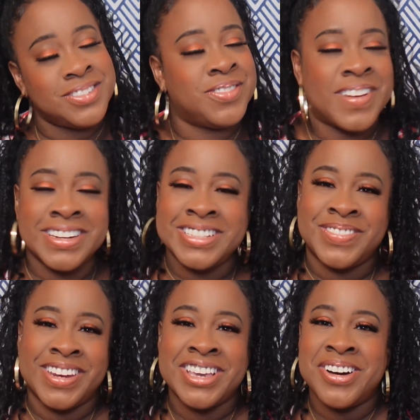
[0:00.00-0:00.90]
you found this
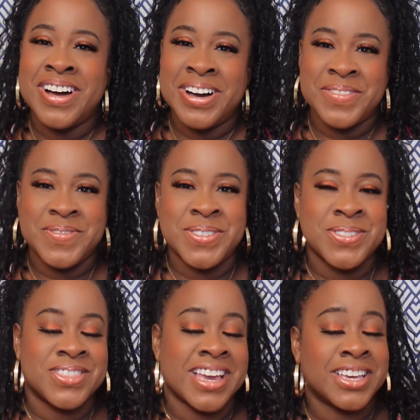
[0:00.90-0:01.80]
video
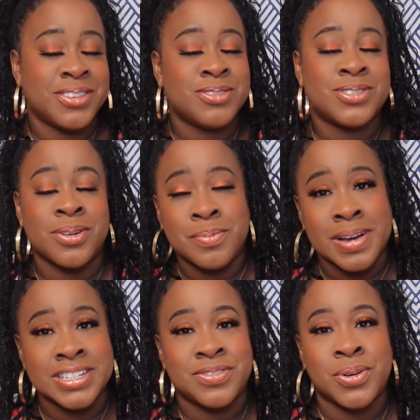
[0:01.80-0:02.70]
helpful. Thank you so
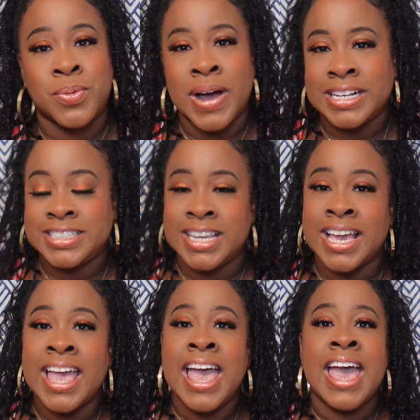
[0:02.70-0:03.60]
much for watching.